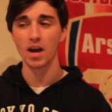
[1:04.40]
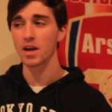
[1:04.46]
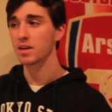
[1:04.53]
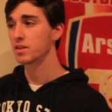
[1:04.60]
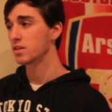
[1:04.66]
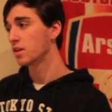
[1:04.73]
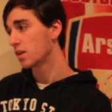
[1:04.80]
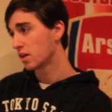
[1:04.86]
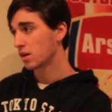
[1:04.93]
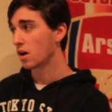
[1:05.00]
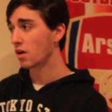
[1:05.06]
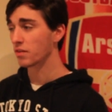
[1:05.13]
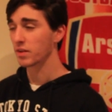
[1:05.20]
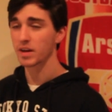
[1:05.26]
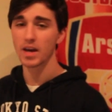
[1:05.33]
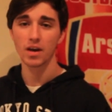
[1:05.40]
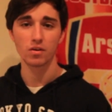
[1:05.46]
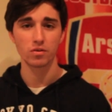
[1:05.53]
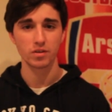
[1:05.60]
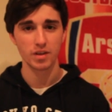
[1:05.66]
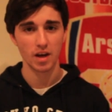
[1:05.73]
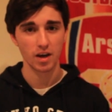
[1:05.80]
and on the
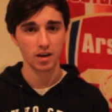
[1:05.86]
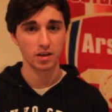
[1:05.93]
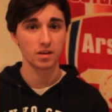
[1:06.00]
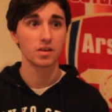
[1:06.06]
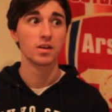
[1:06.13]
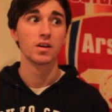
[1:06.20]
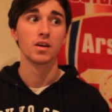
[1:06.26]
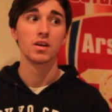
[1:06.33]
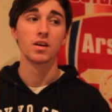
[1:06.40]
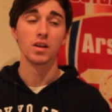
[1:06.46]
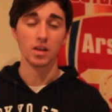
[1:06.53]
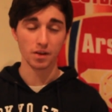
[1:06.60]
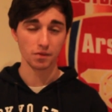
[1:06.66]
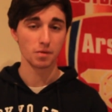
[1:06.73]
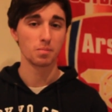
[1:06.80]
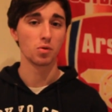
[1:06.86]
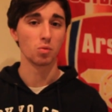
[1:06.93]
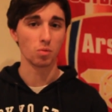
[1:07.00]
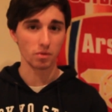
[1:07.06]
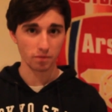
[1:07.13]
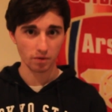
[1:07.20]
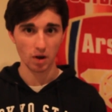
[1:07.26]
counter-attack, Liverpool
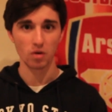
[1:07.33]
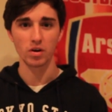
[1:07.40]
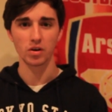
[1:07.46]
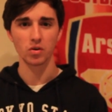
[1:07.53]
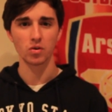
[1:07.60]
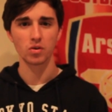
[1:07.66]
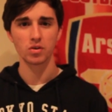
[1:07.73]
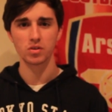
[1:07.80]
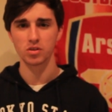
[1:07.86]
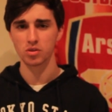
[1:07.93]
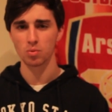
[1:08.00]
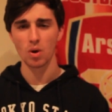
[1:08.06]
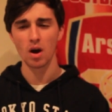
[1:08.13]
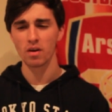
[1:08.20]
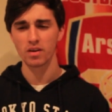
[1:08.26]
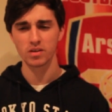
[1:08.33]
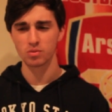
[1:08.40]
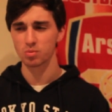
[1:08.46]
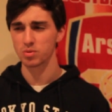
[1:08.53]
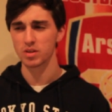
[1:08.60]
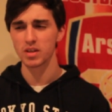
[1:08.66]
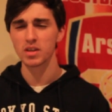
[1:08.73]
were very good. Suarez
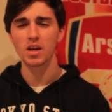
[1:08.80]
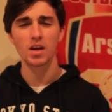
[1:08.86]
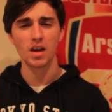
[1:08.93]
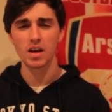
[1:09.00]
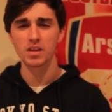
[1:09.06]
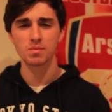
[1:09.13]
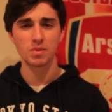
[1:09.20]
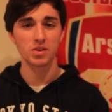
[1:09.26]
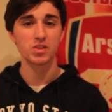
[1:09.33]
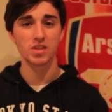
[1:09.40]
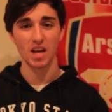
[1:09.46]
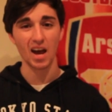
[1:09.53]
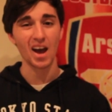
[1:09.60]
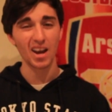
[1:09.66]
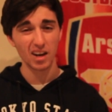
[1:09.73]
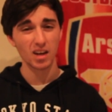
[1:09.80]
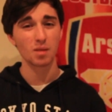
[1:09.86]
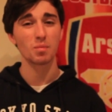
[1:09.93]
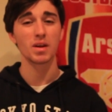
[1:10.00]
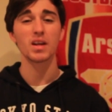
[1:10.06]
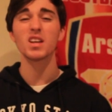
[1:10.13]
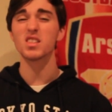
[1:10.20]
as much as I hate
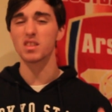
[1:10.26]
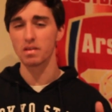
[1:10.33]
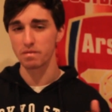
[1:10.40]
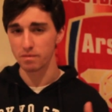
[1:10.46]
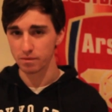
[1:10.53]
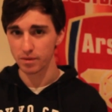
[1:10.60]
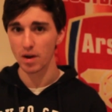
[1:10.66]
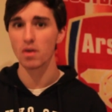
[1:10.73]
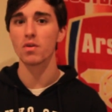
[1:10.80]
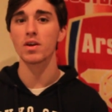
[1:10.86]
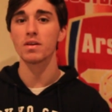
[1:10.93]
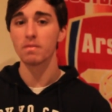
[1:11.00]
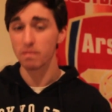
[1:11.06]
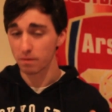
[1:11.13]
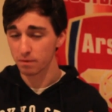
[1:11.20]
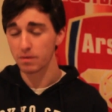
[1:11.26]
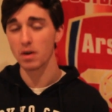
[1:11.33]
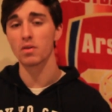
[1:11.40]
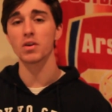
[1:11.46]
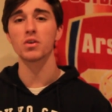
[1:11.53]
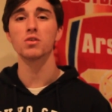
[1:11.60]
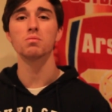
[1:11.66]
him, he is a very,
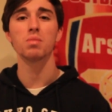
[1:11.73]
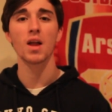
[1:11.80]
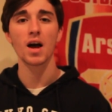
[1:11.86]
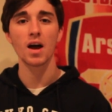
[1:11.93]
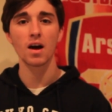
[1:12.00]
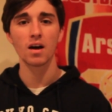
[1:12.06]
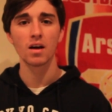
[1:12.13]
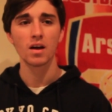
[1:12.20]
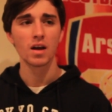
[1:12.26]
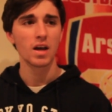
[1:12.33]
very good player.